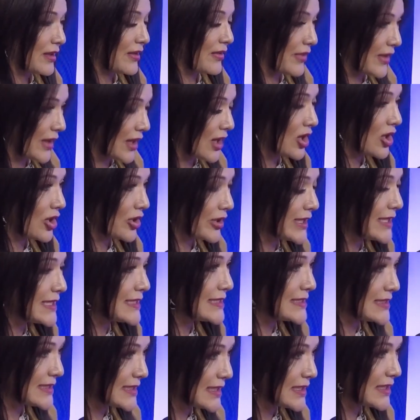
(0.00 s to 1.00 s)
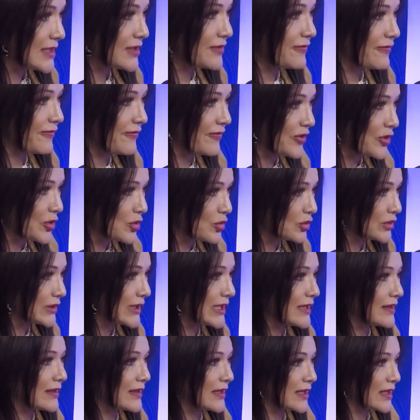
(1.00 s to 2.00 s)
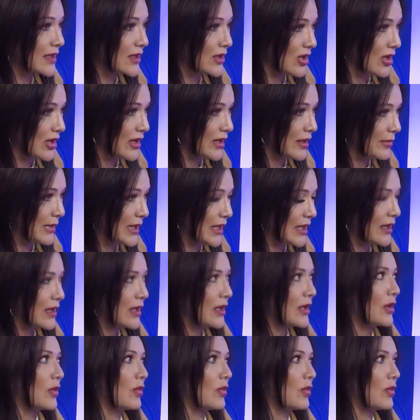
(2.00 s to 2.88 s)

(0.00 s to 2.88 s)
They are indeed fueling the economy.